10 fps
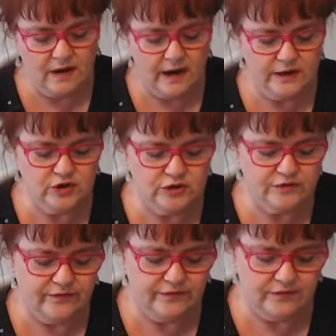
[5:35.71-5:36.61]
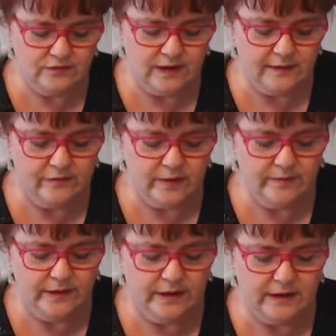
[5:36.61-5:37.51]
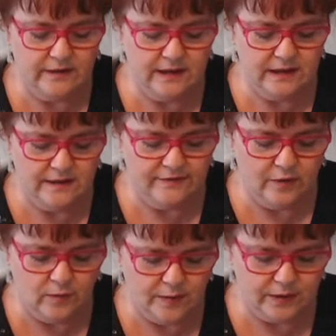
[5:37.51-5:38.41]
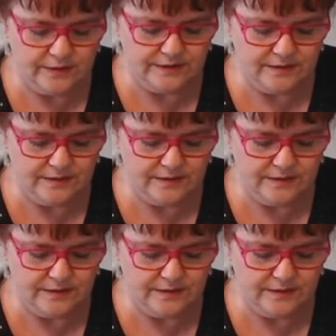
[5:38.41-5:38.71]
I just cover up the foam part.